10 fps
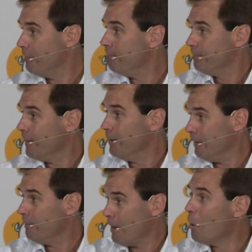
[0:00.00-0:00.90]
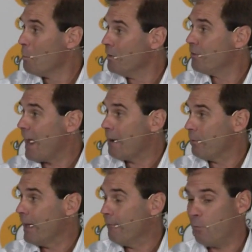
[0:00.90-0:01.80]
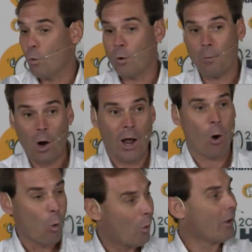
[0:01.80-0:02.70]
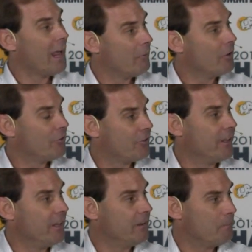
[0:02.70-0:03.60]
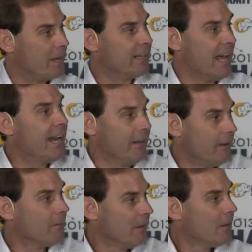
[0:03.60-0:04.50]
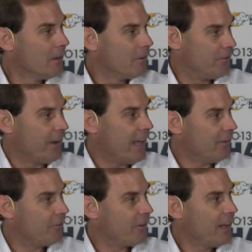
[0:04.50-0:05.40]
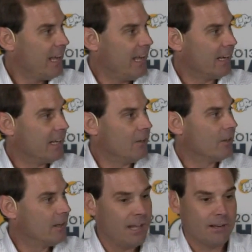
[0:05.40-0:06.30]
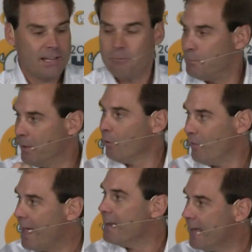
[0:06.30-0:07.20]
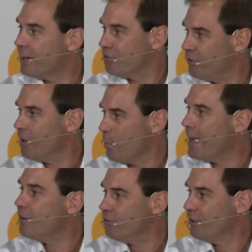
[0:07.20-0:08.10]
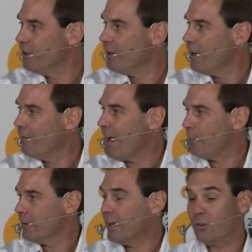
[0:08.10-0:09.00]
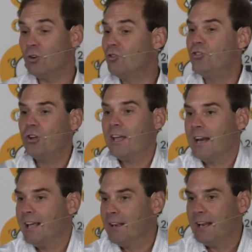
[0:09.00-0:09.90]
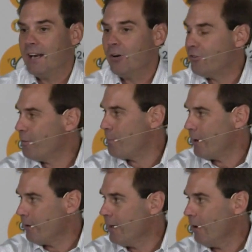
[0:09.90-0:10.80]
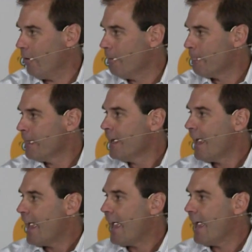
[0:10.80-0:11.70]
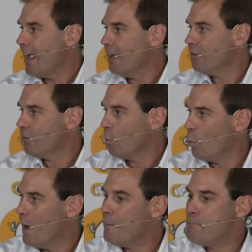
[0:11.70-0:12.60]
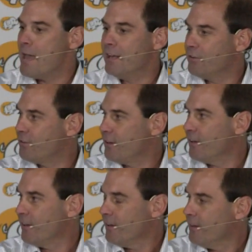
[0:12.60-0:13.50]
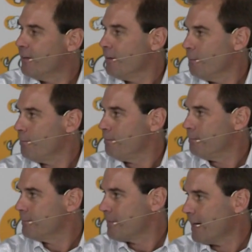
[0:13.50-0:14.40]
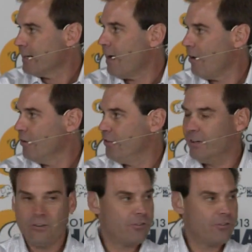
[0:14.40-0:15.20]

the OpenStack platform or leverage the big data sets and can build that next generation of application. And here's the parallel. As web-based technologies